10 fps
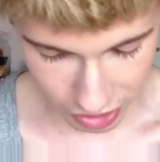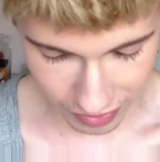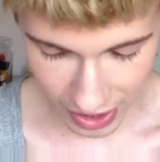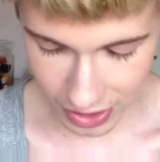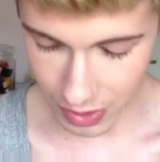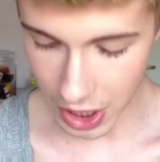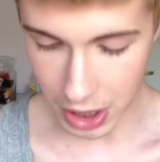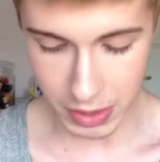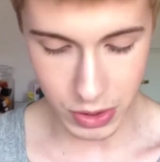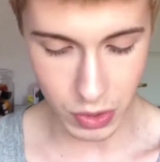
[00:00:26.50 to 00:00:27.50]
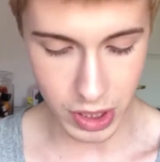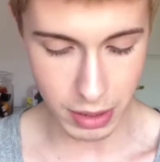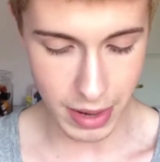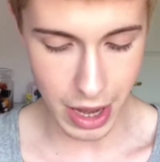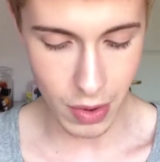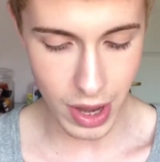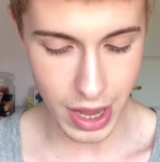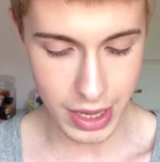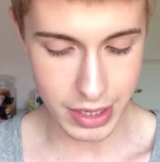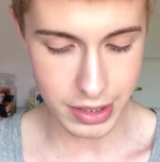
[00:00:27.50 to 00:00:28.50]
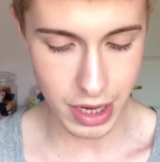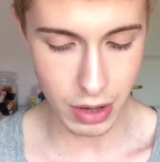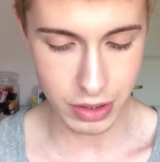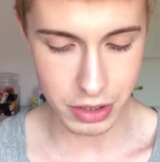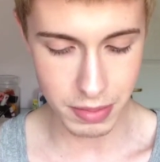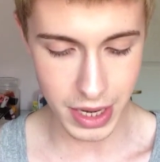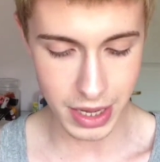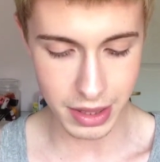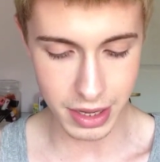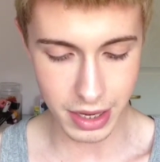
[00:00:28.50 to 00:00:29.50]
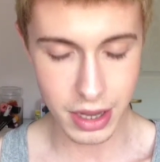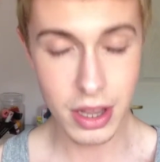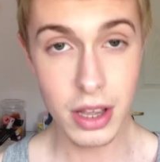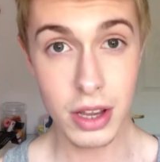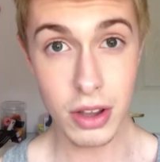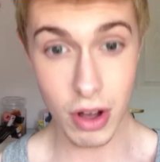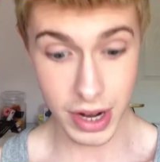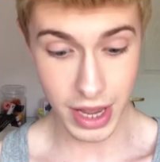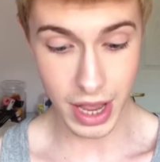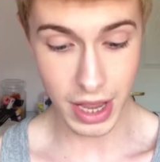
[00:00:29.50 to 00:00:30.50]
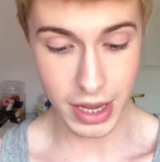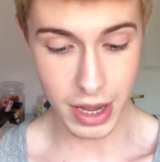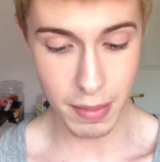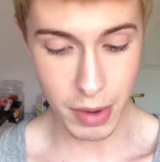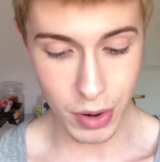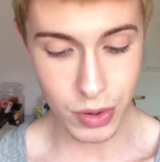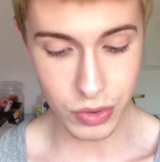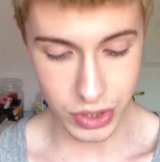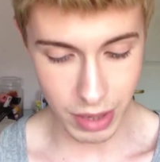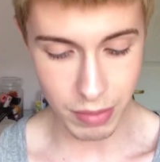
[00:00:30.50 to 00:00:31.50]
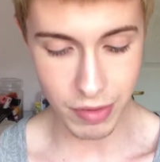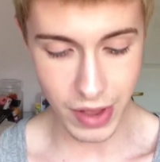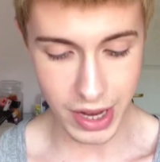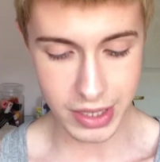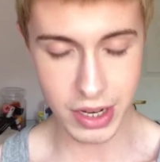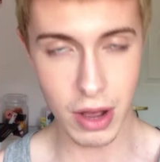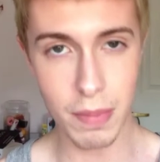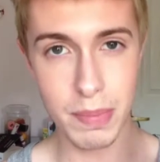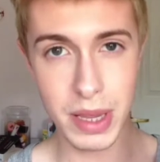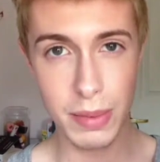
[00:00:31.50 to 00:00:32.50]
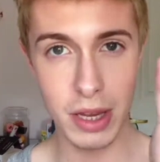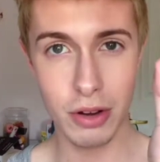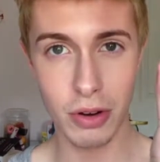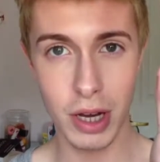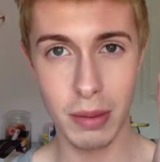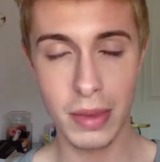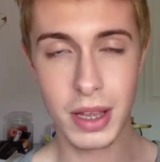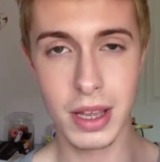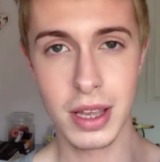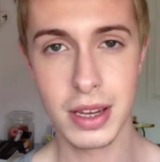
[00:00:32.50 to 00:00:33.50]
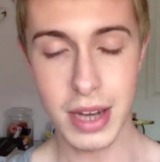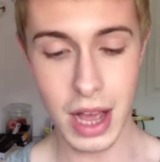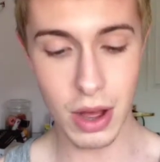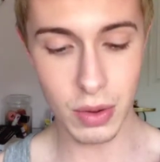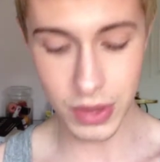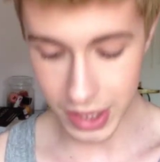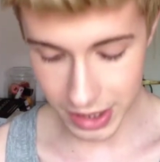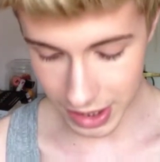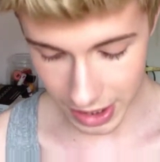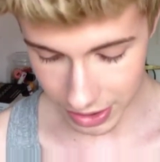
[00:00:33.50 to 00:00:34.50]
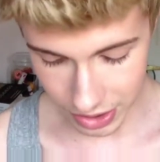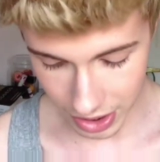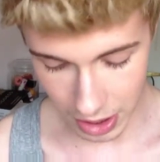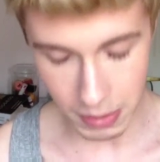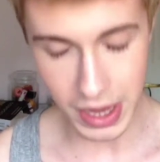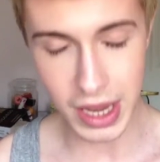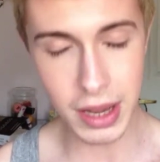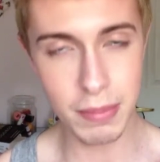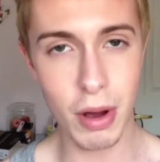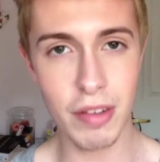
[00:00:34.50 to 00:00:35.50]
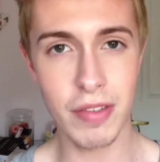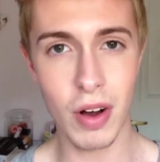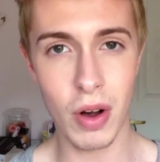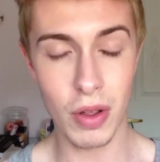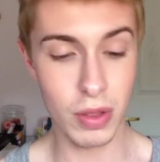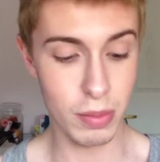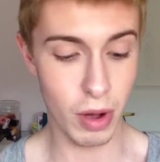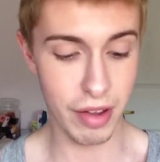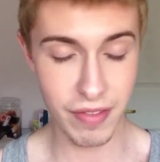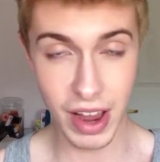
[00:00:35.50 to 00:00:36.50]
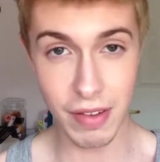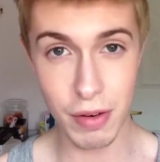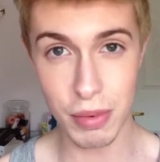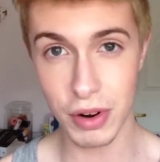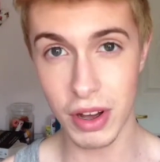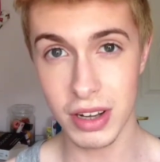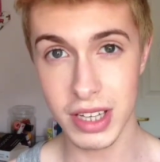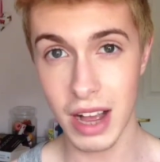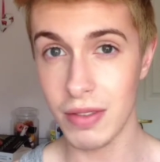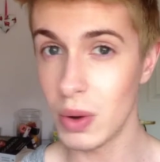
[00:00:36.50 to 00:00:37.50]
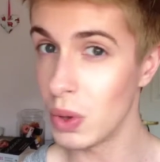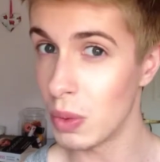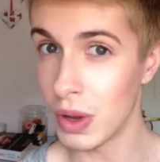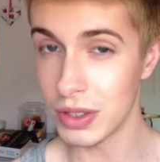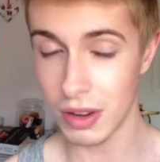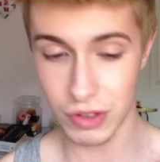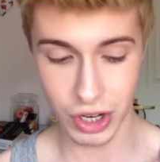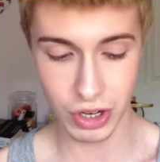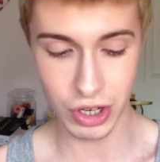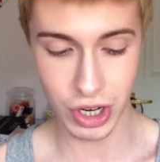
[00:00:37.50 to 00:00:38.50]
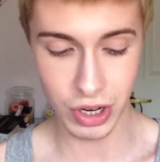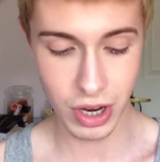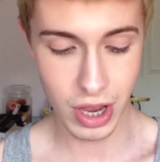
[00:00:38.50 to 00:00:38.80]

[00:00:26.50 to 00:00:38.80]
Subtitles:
the first one I'm going to be talking about is going to be the Garnier Miracle Skin Perfector BB Cream. Now this is going to be by far my favourite product out of all the ones I've shown you,